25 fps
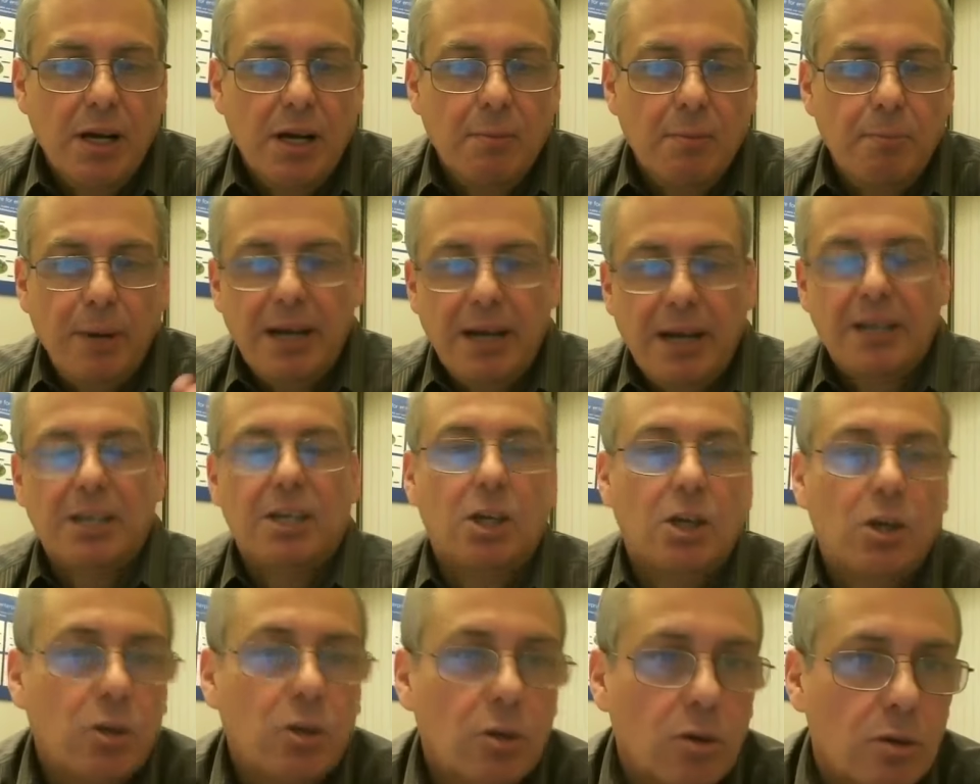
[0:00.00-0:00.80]

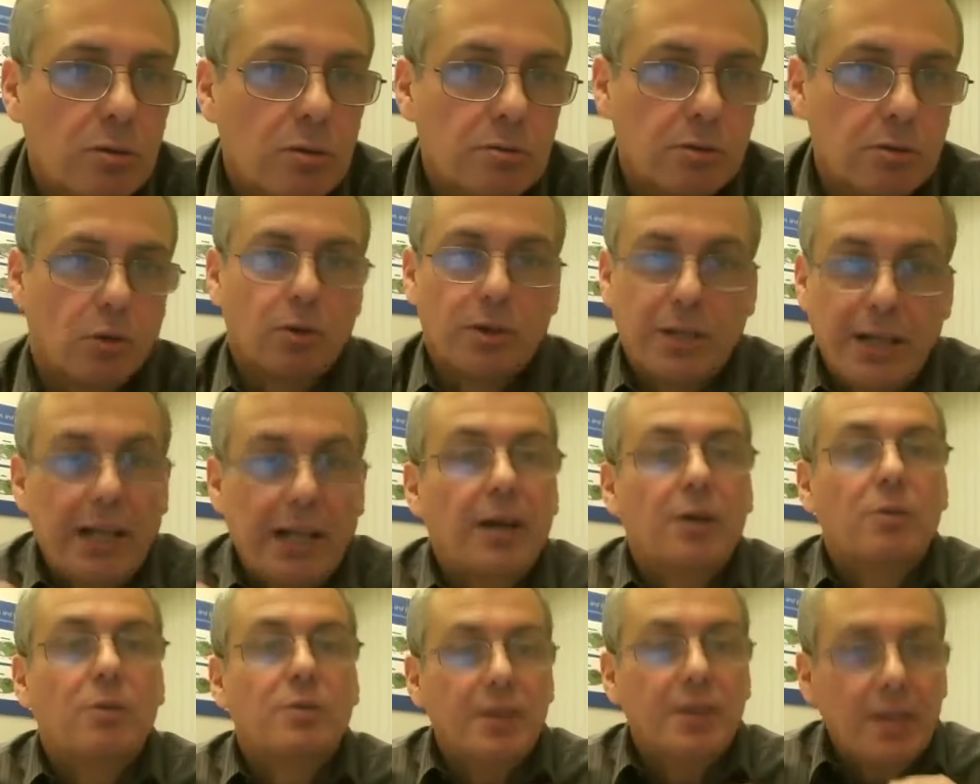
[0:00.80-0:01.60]
packet core or
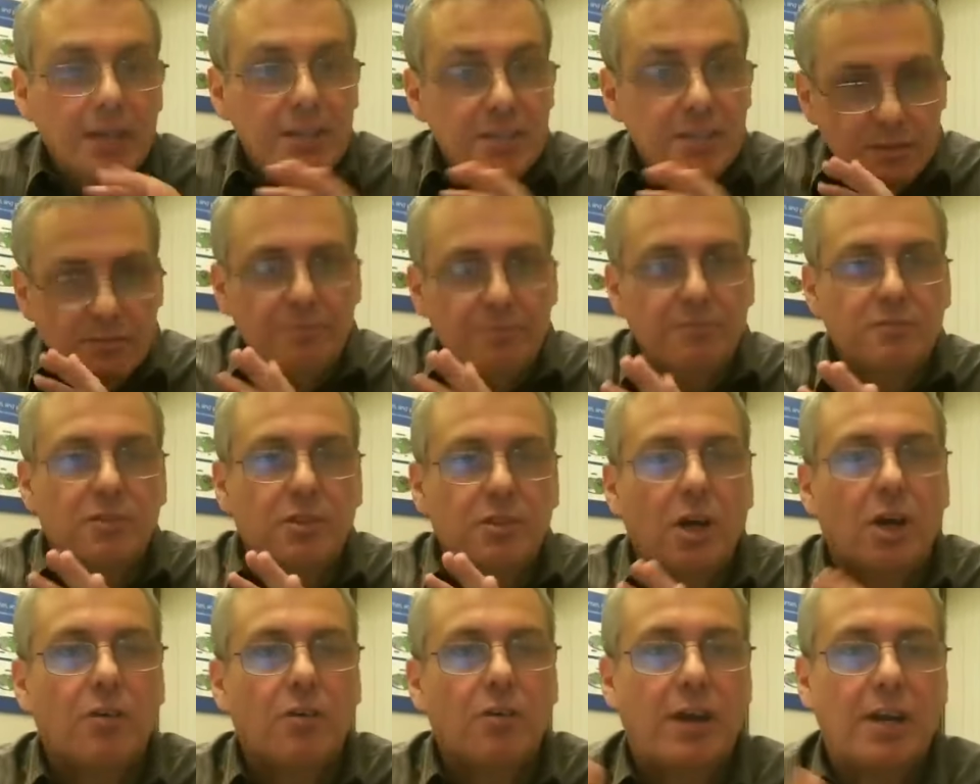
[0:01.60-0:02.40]
cloud native
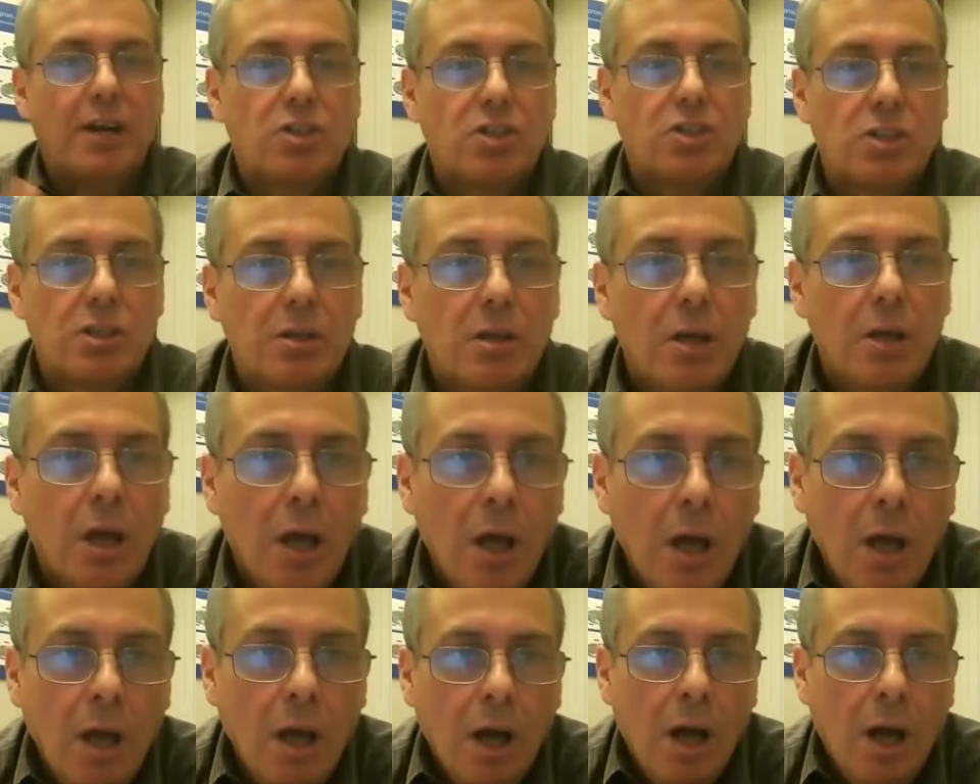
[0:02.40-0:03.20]
direction
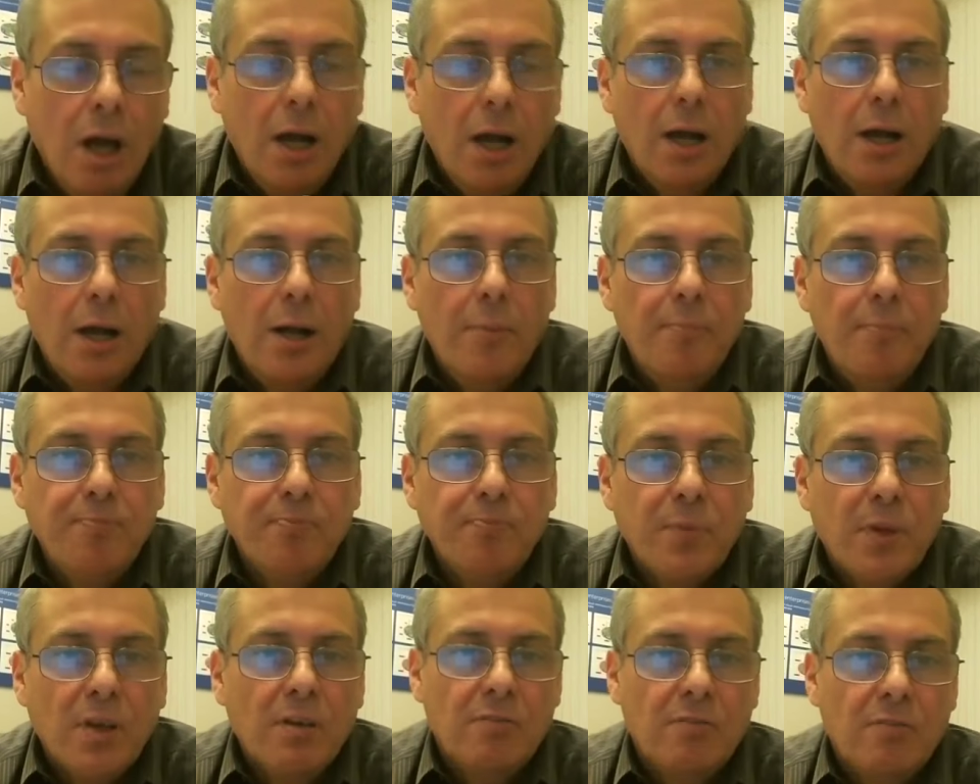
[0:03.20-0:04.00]

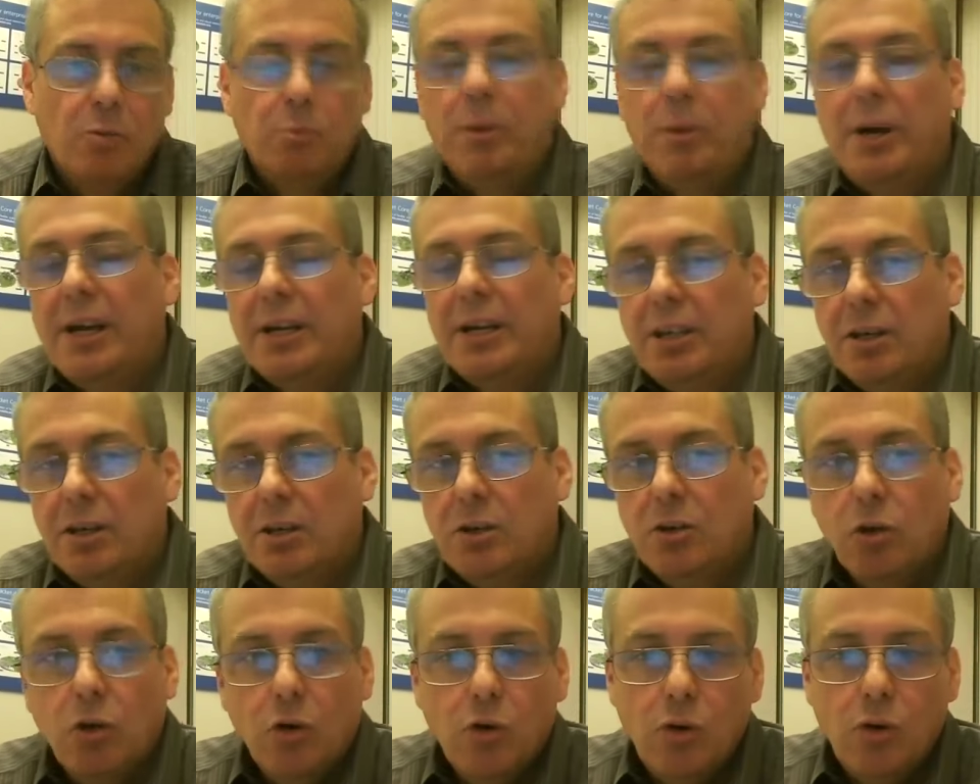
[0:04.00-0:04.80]
for packet
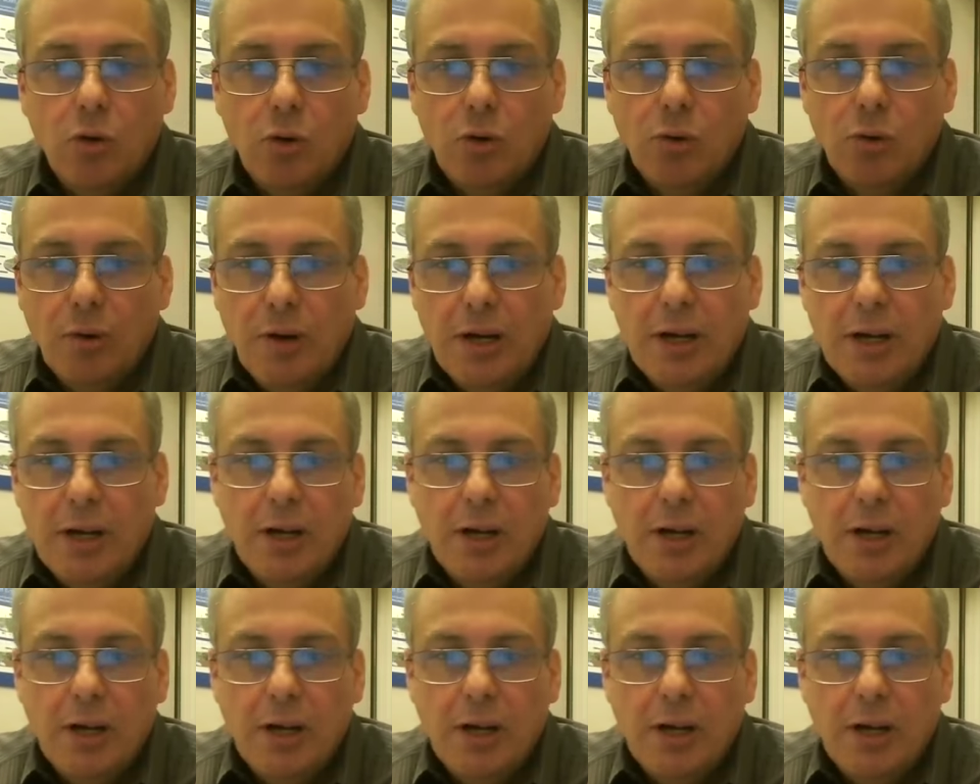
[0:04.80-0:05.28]
core